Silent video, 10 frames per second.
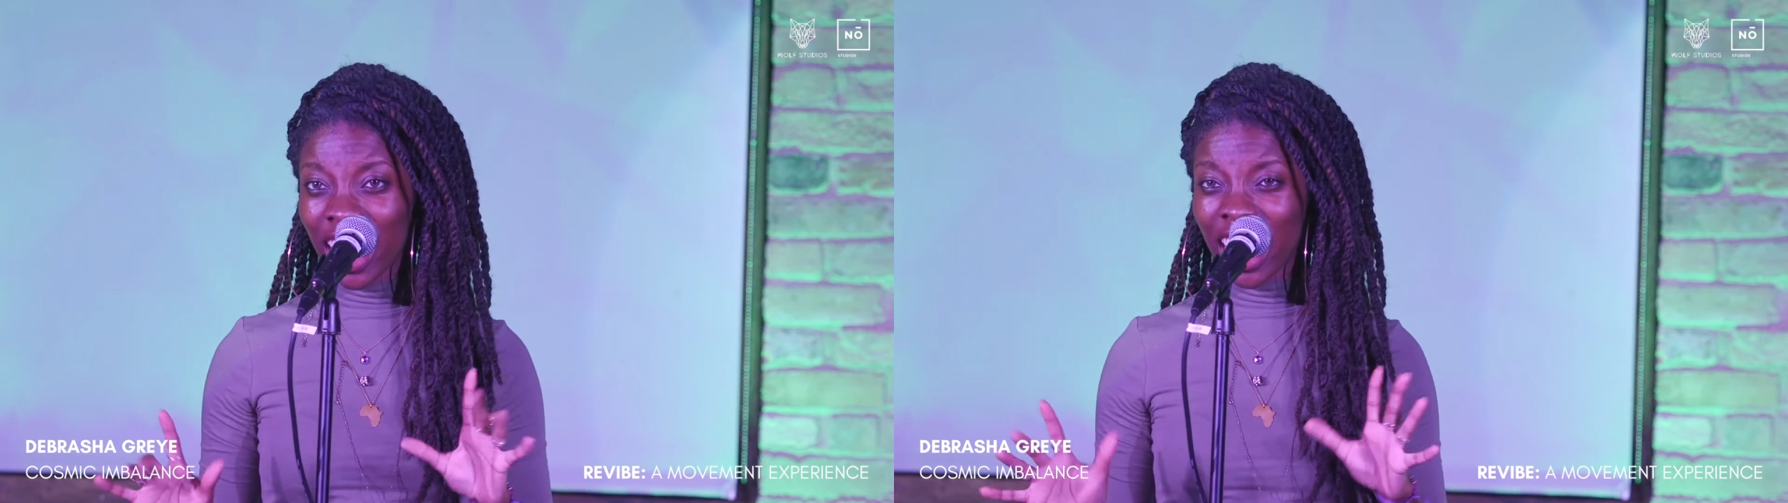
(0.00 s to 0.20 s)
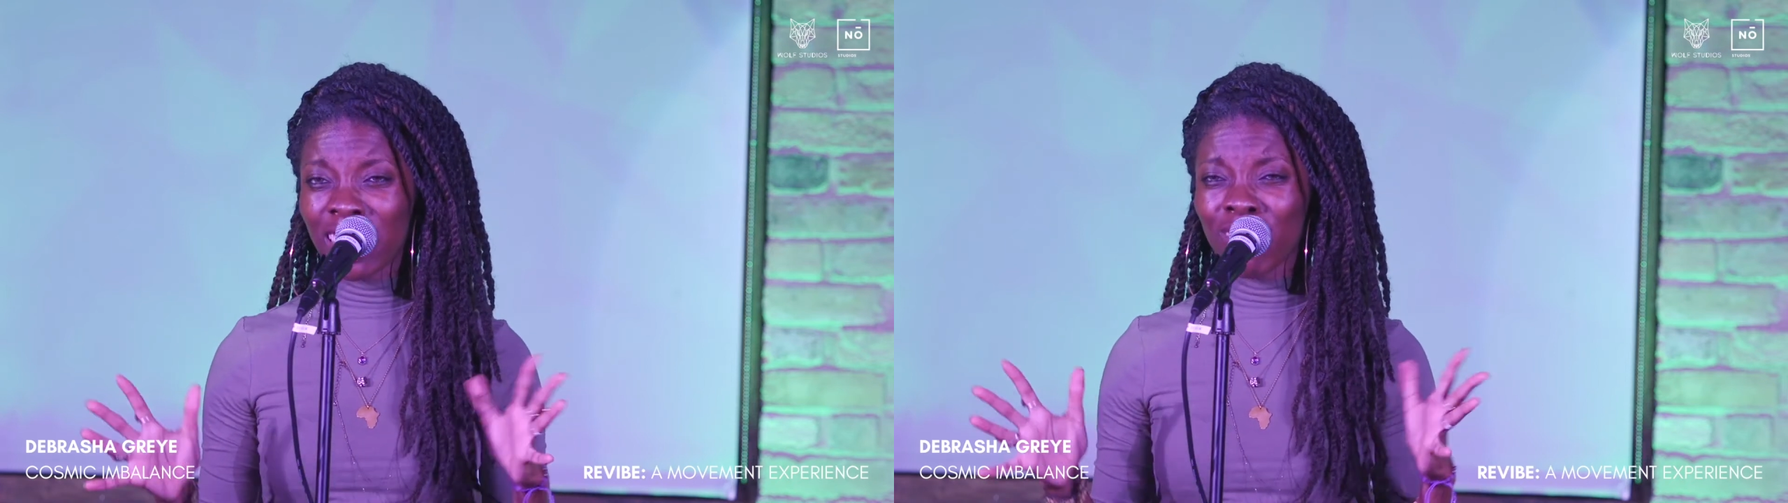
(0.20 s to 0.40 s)

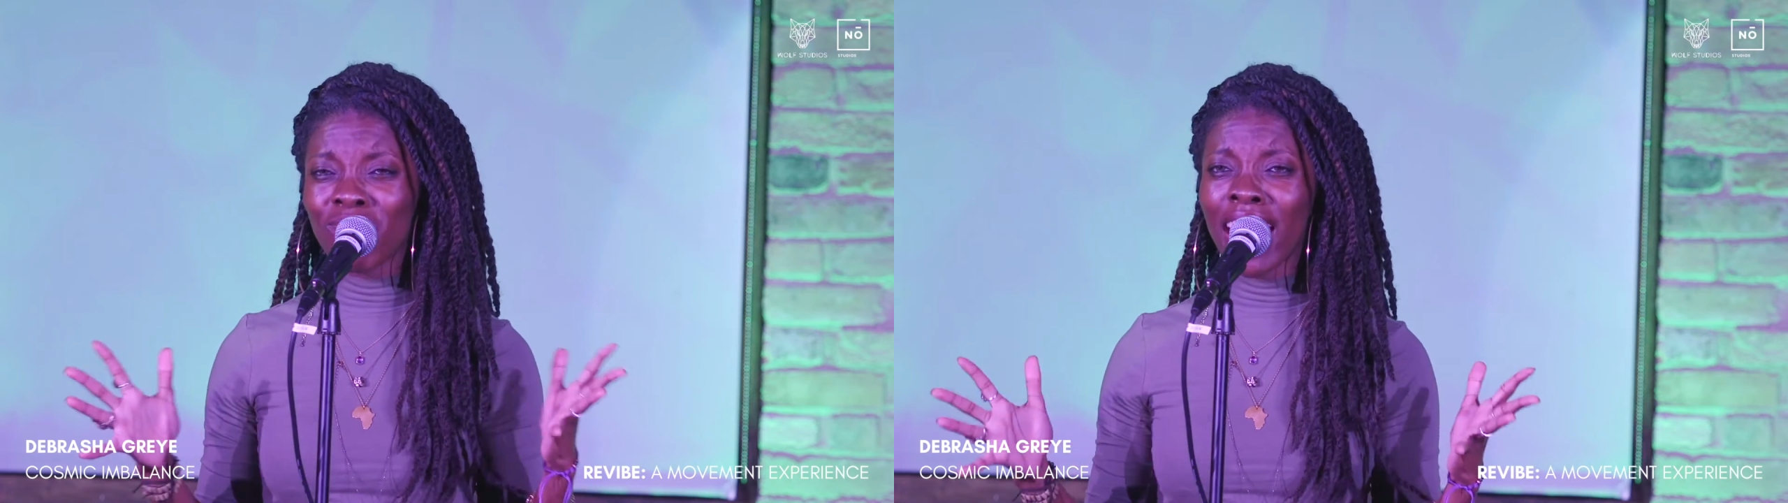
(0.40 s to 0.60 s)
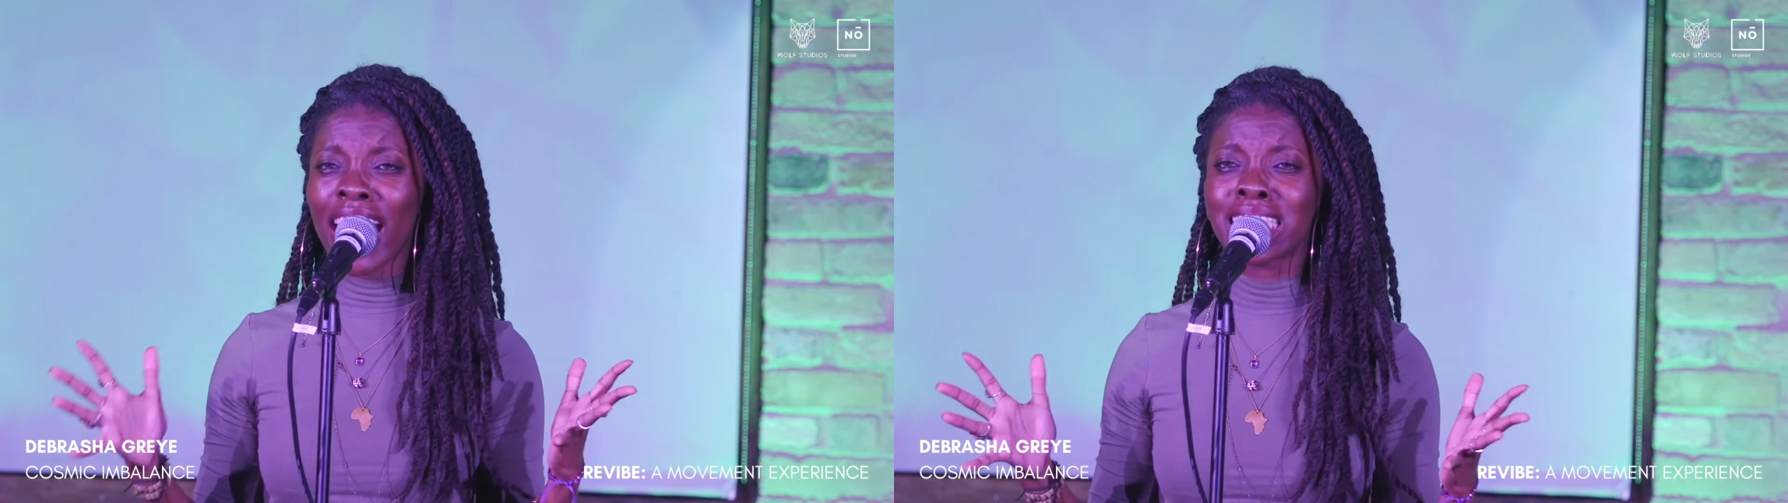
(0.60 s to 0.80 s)
in the
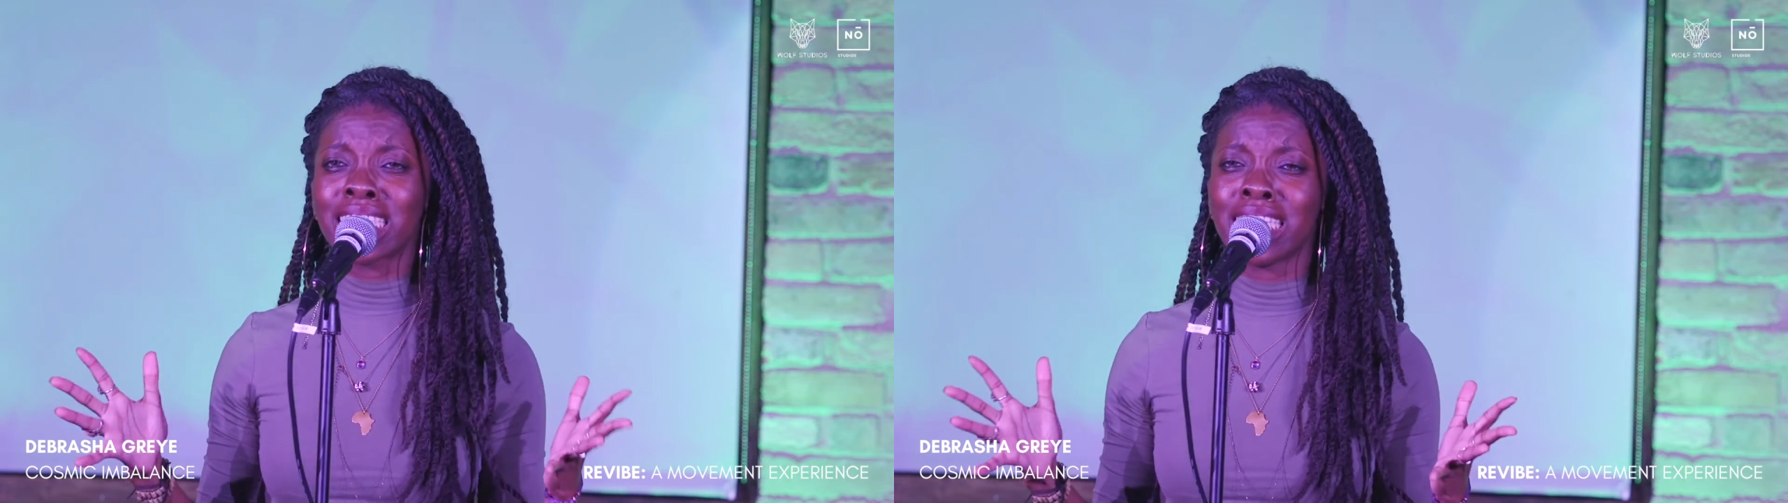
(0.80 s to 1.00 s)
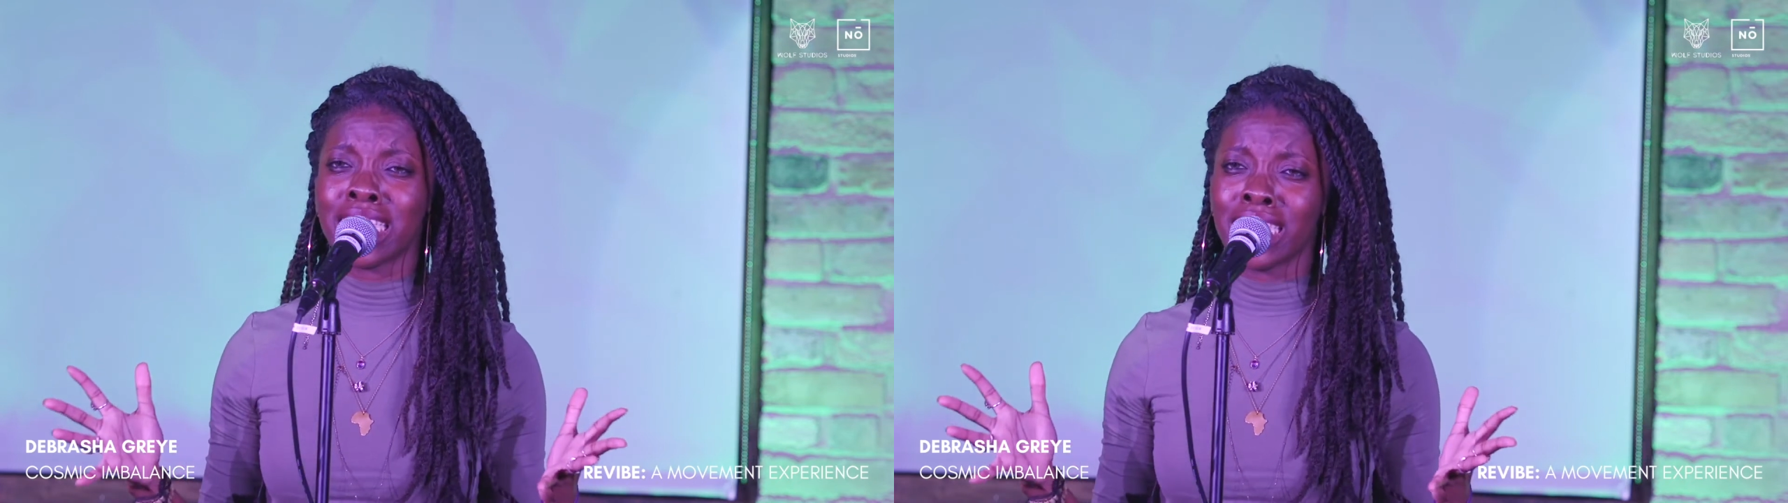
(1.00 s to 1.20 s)

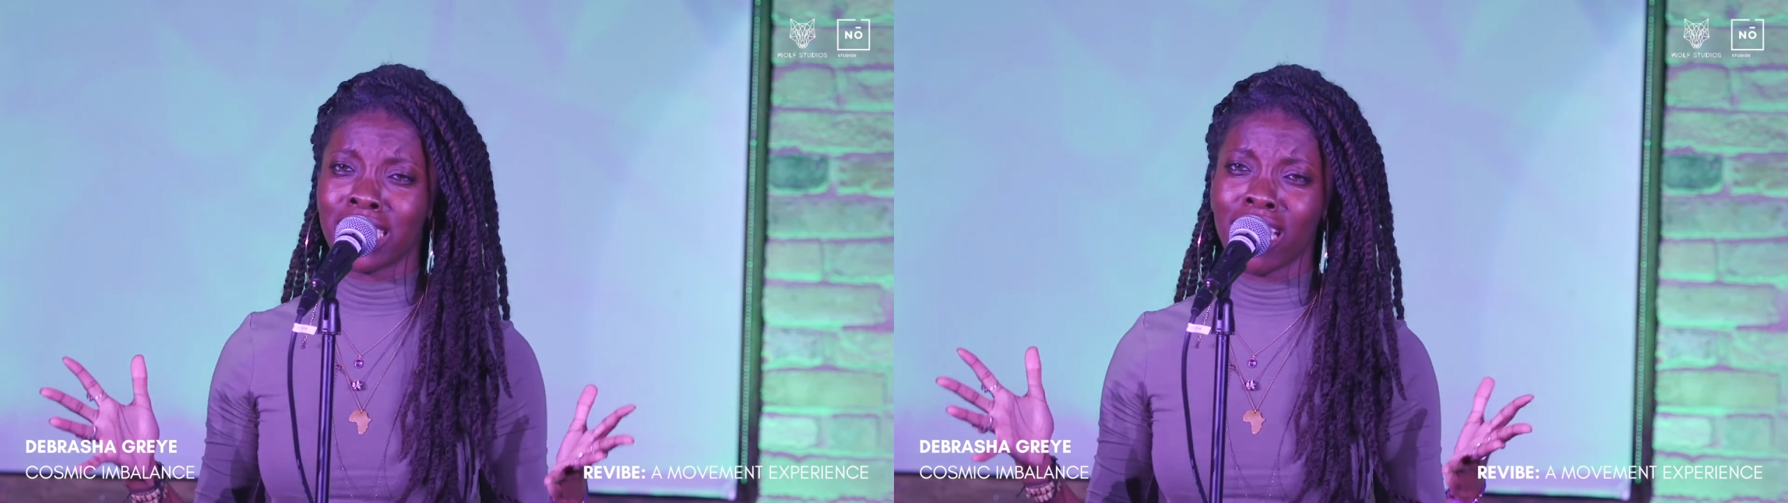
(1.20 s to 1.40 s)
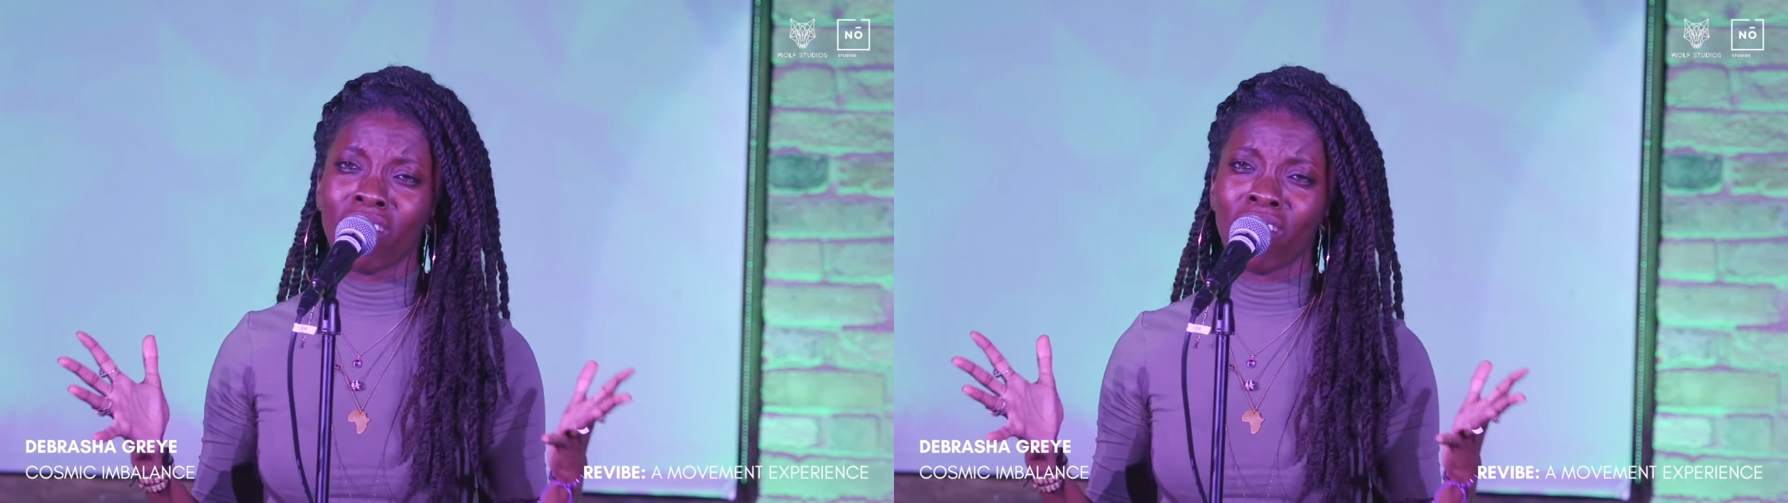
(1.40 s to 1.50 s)
vastness